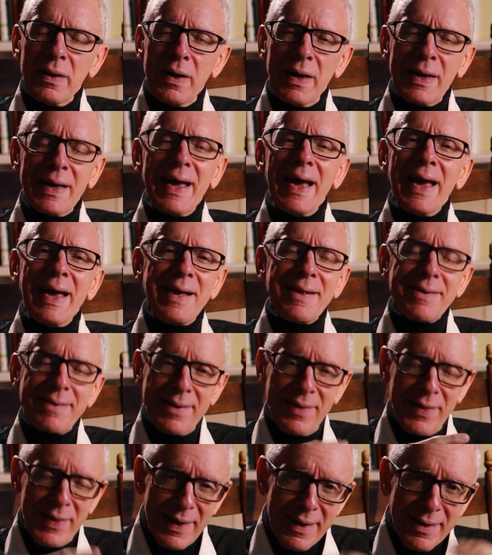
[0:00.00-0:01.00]
I get
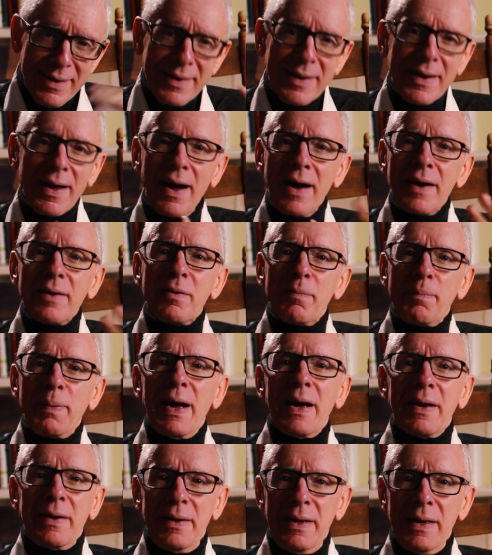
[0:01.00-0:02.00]
into this kind of
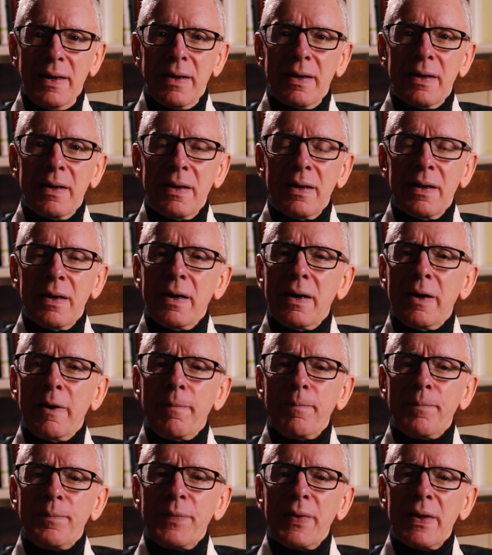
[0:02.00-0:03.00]
patterning.
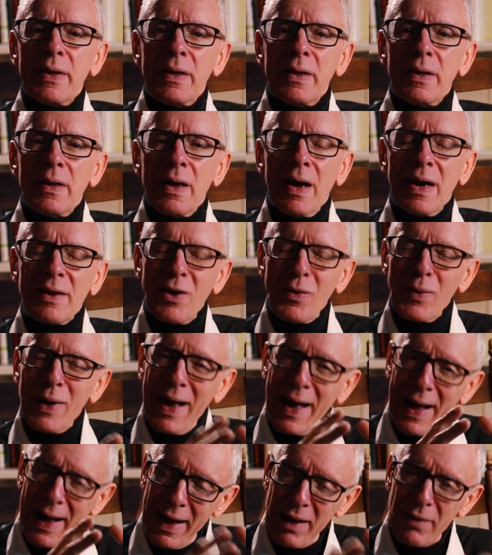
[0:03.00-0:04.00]
I don't
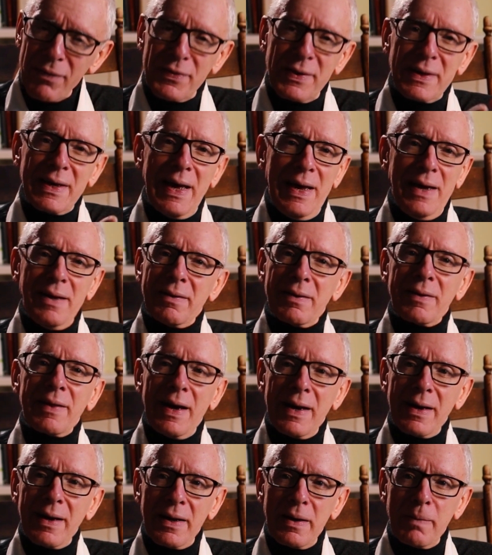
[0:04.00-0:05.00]
have to get into
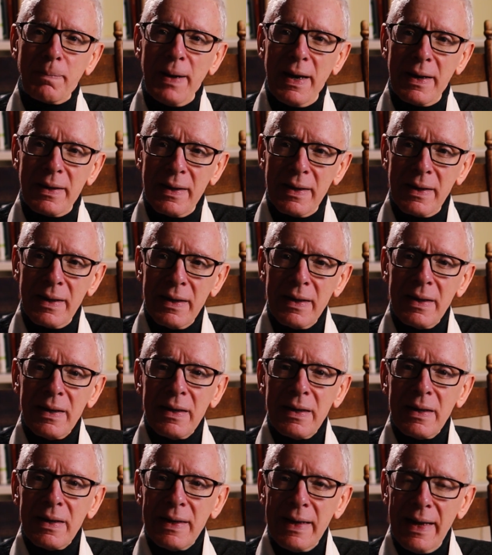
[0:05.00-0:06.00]
that kind of patterning.
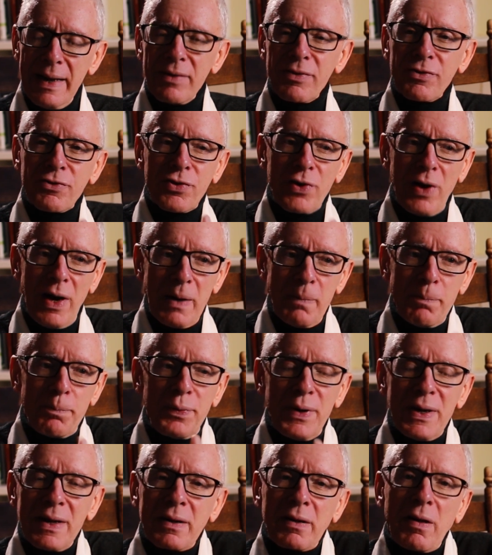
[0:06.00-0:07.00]
Let's try and
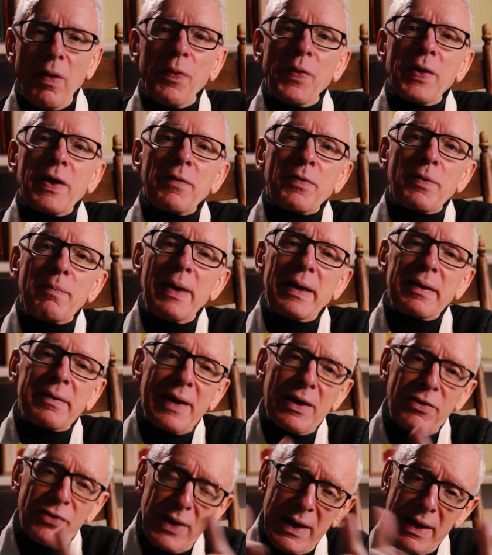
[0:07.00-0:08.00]
bring something of the
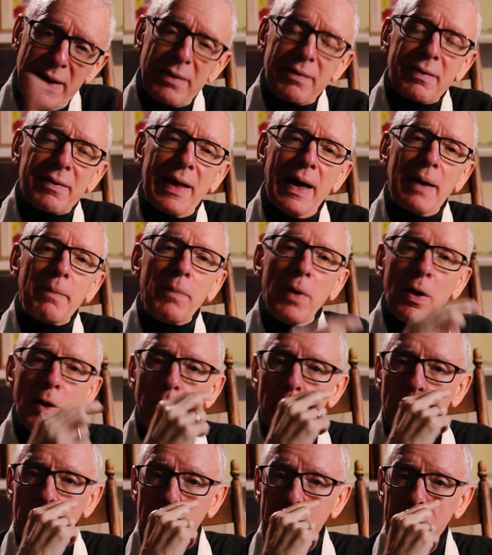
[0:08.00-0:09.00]
meditation into that
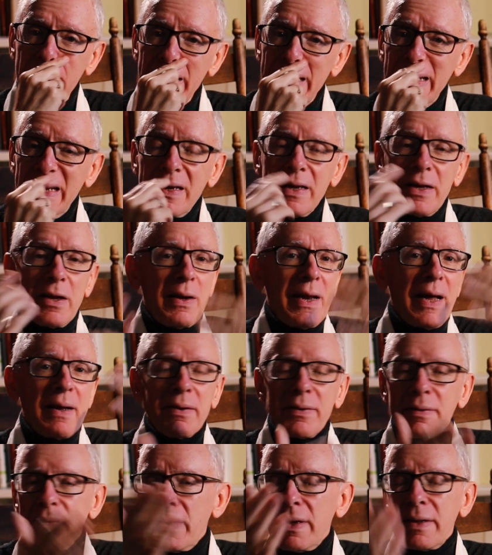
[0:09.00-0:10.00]
moment.
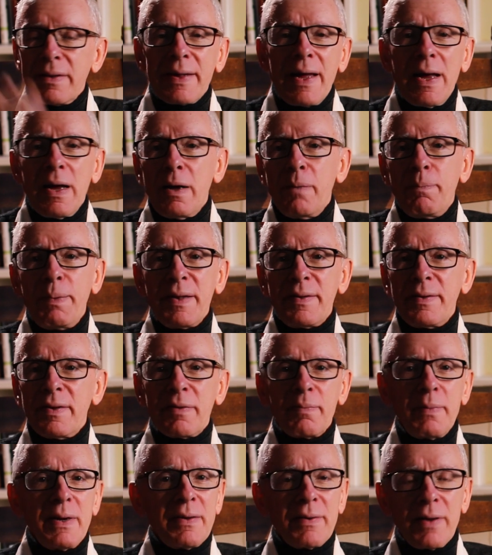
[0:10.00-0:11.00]
Let's say at a
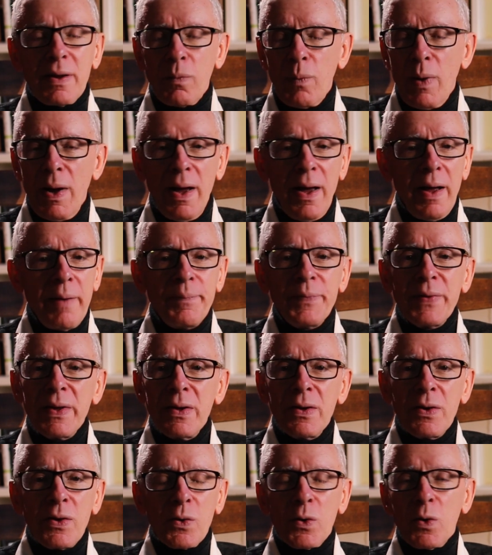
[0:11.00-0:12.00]
business meeting where
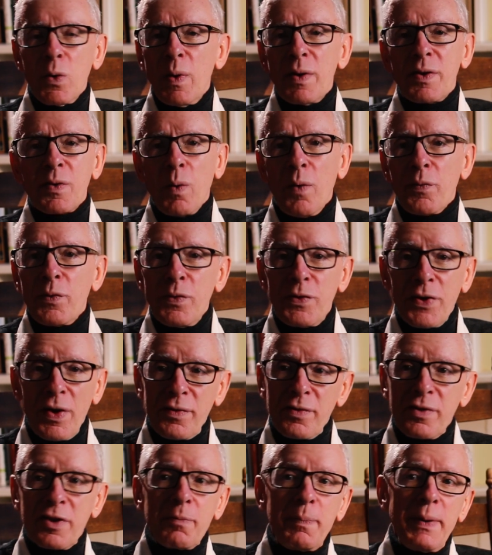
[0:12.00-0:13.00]
you're always the one who
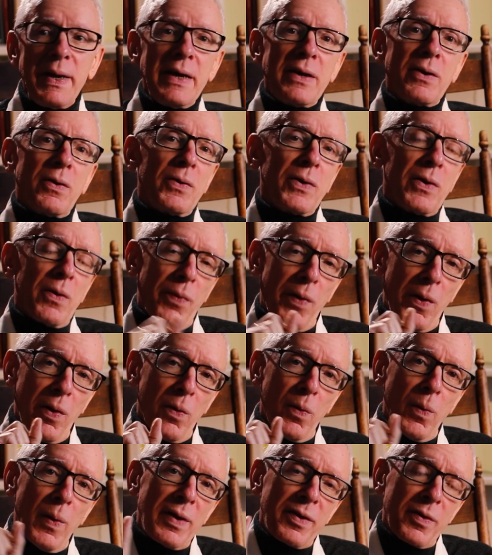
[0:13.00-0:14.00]
doesn't speak, or you're
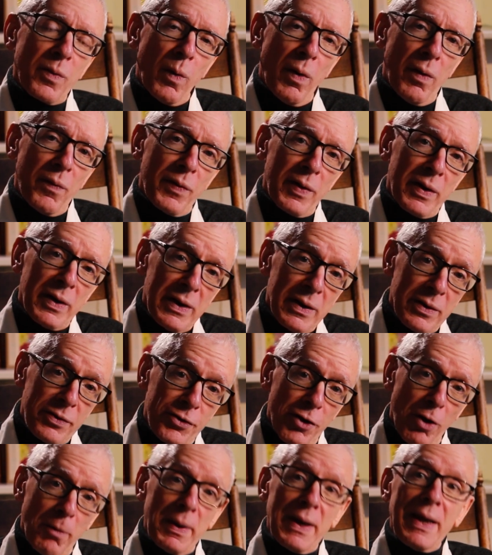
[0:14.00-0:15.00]
always the one that
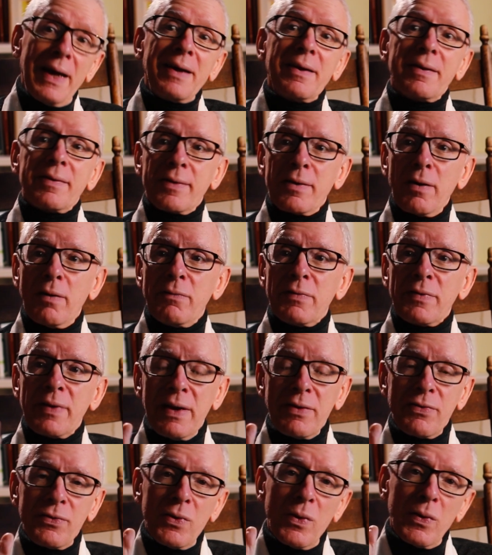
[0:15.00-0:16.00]
dominates the
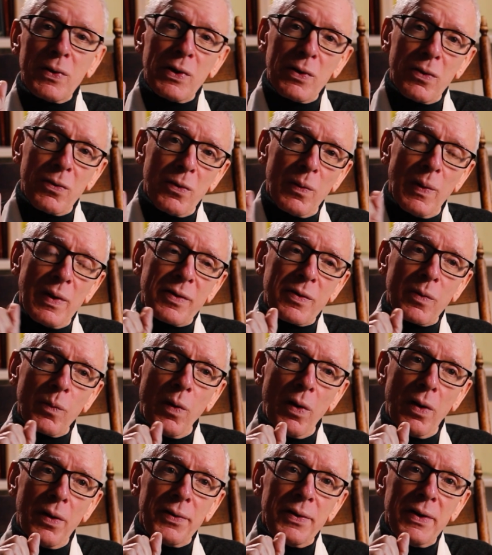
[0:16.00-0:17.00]
conversation, or you're always the
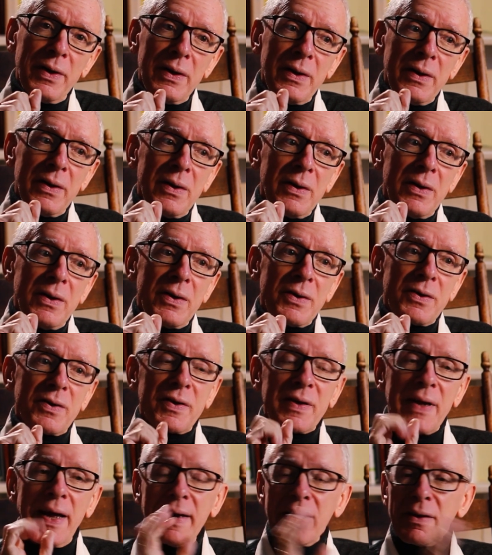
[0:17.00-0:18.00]
one to
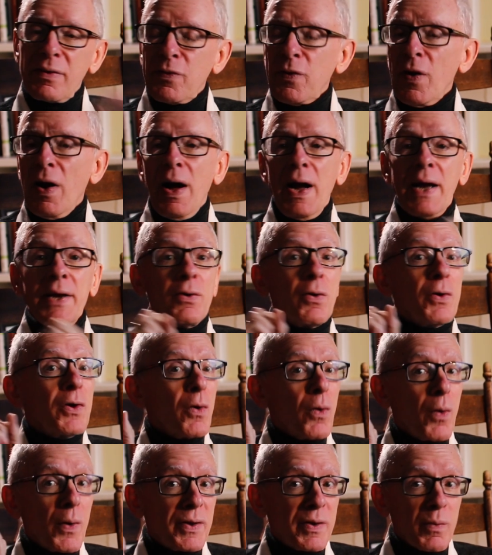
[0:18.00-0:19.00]
say it's fine, or
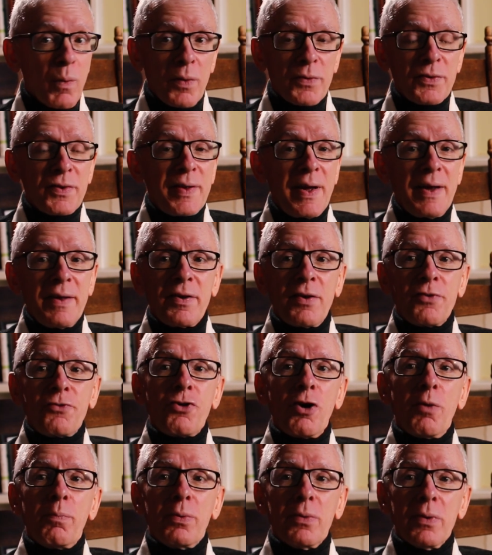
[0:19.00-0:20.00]
you're always the one to say it's a
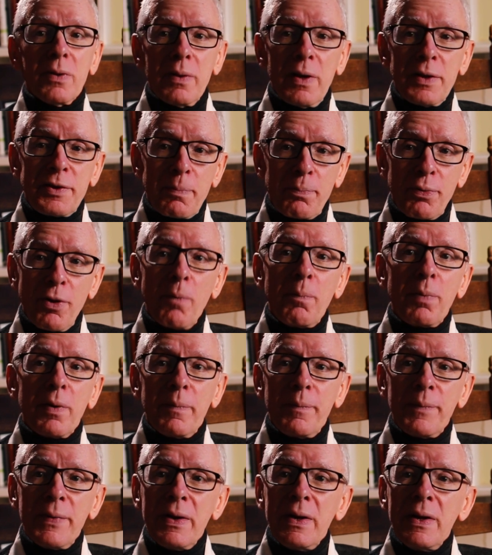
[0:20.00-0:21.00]
trouble, it's a
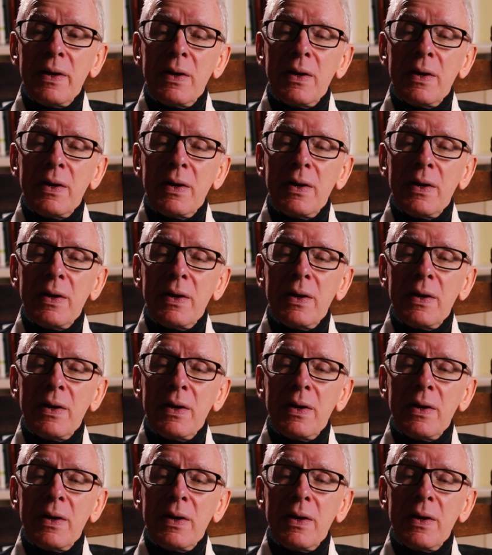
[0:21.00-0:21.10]
problem.